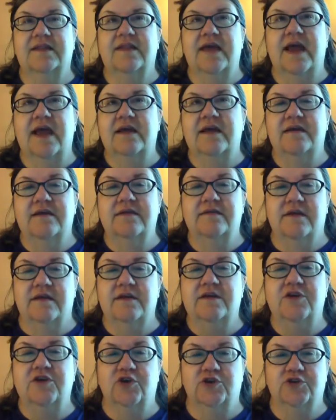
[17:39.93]
that is
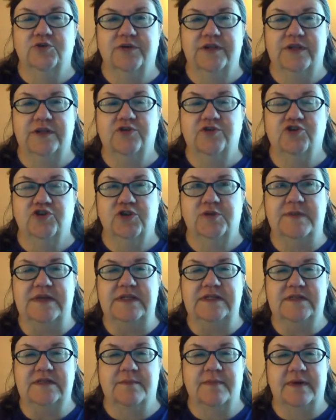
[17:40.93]
unusual. It usually
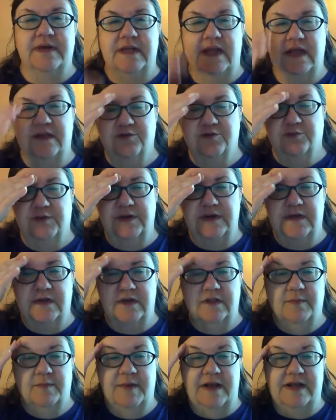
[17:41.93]
means somebody has ridden
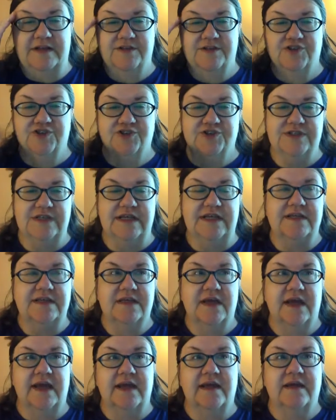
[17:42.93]
in the passenger
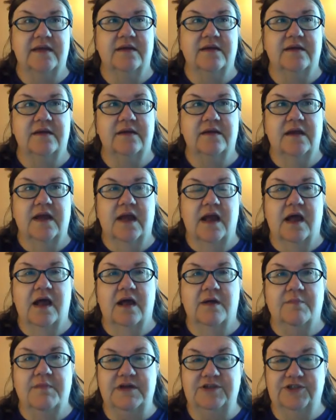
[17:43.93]
seat and
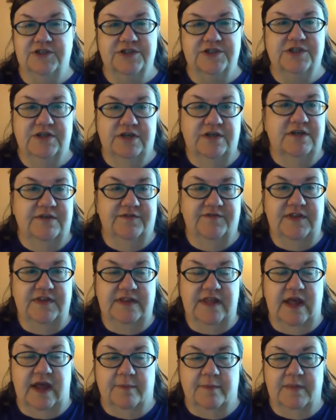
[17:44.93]
adjusted it to
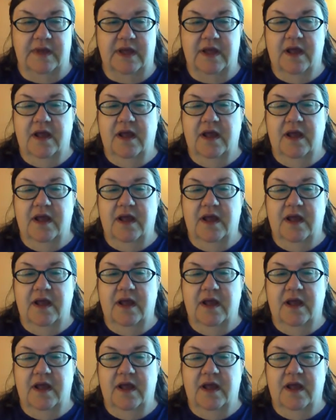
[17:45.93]
fit them.